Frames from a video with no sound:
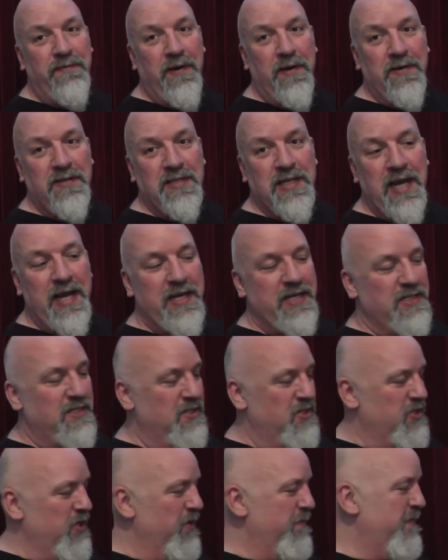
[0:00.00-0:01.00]
folks, ladies
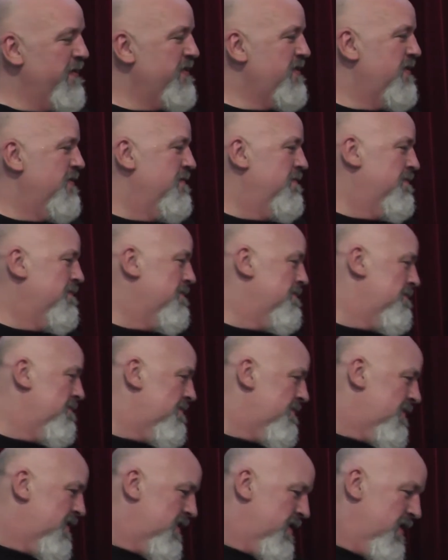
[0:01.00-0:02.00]
and gentlemen.
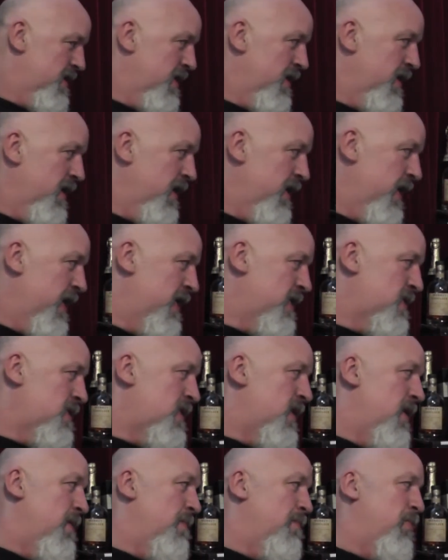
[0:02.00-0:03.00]

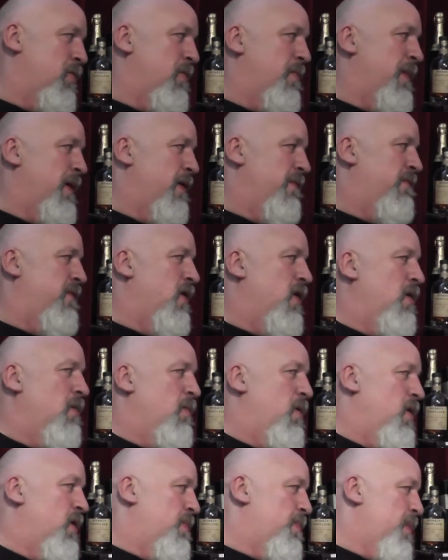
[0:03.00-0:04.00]
Let's um, put a bit of
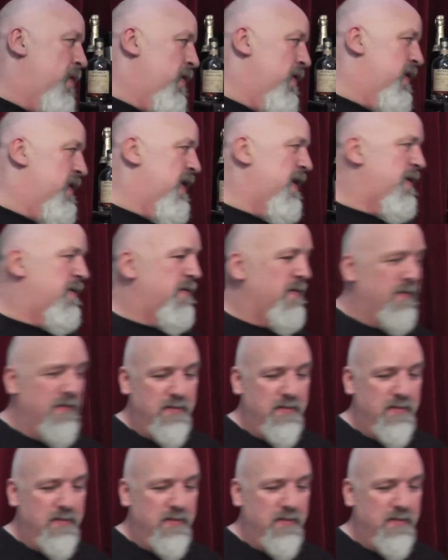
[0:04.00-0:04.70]
artwork behind that.